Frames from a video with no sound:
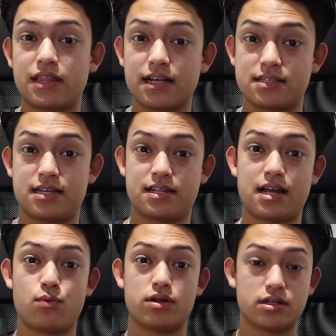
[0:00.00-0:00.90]
things that
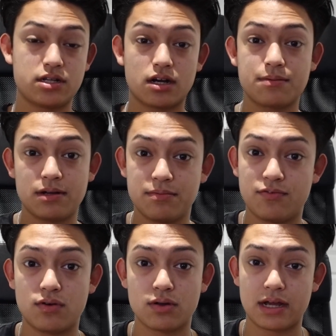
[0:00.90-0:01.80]
I want to talk about
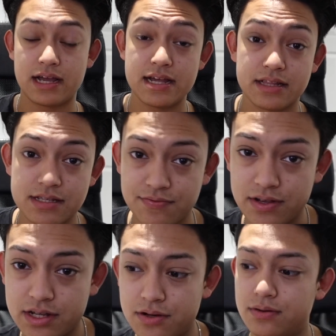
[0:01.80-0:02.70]
before I end this
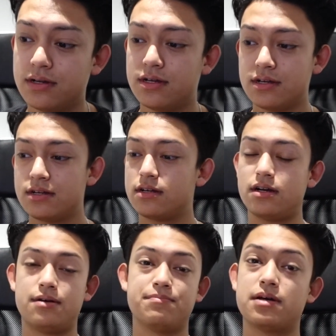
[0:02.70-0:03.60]
video.
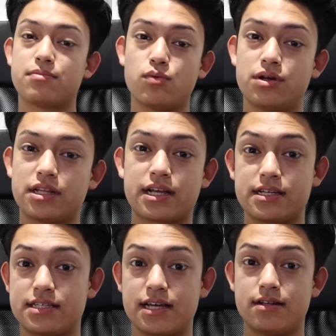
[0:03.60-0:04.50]
Number one, like I
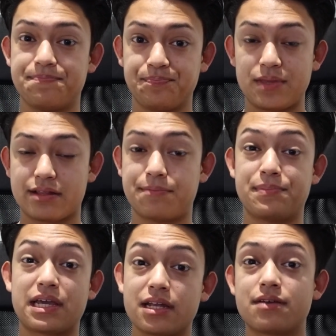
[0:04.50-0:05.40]
said at the
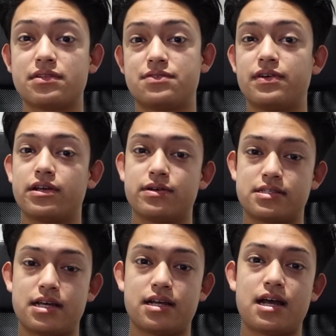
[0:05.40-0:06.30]
beginning of this video, is
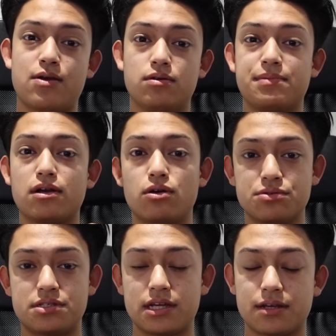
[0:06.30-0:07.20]
that I will be
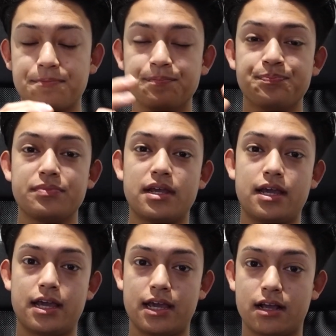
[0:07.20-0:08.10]
hosting
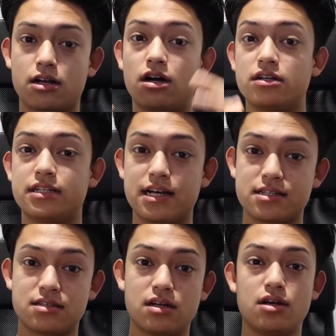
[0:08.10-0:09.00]
a
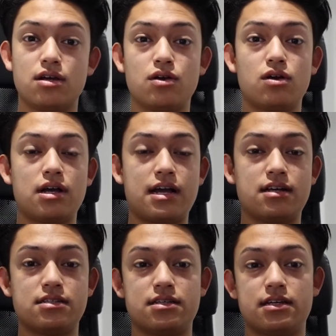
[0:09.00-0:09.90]
contest
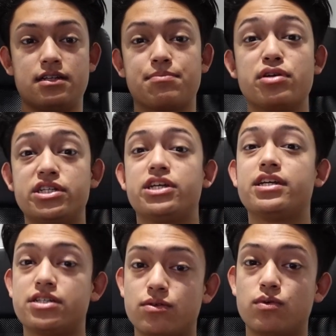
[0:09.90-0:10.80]
as an
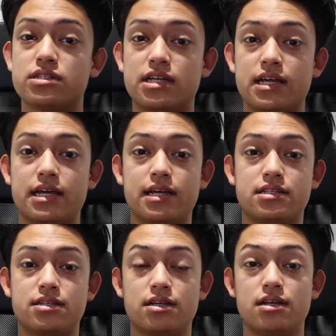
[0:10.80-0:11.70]
appreciation once I
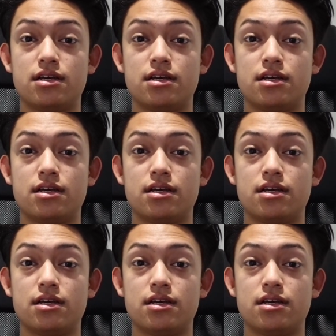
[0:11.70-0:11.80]
hit